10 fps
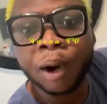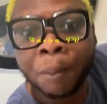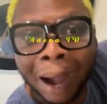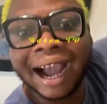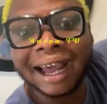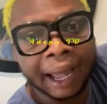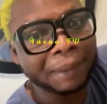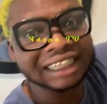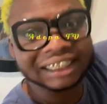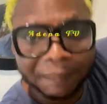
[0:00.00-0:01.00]
over Ghana
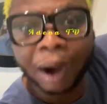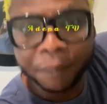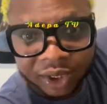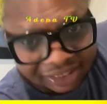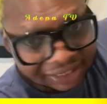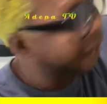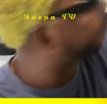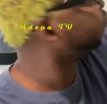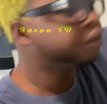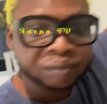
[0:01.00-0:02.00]
makes it Tama community
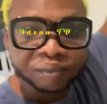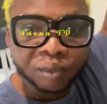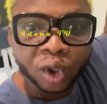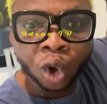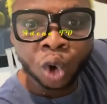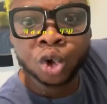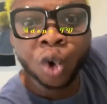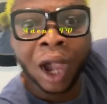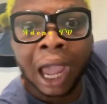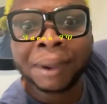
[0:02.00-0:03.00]
nine. Who
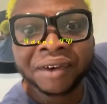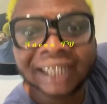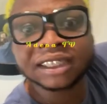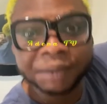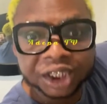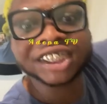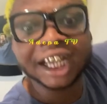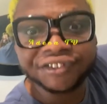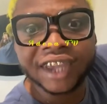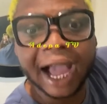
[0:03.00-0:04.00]
do every kind of
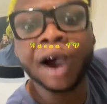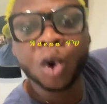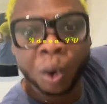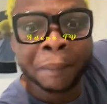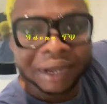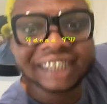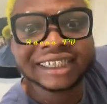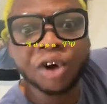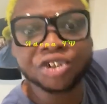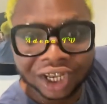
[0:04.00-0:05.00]
musician if you are? Who want me this
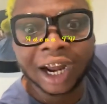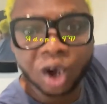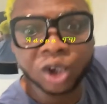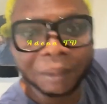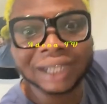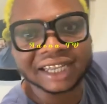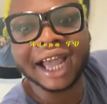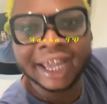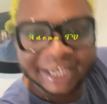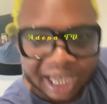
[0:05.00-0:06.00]
house and automatically?
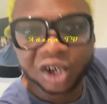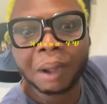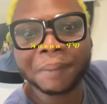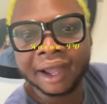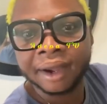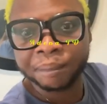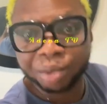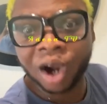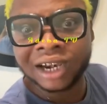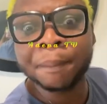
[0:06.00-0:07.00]
Yeah, do over.
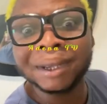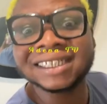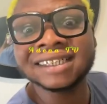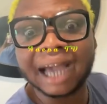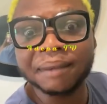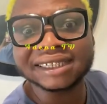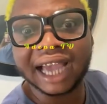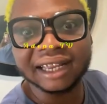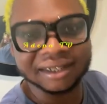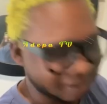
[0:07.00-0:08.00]
Bro, now BTs come
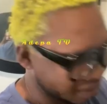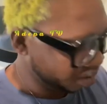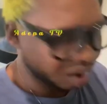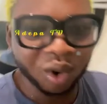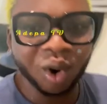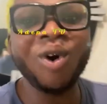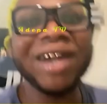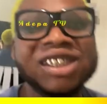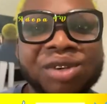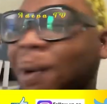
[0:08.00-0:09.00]
inside. Oh, who
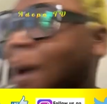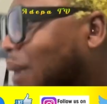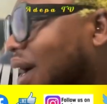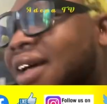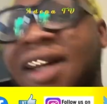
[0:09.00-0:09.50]
has free, Papa?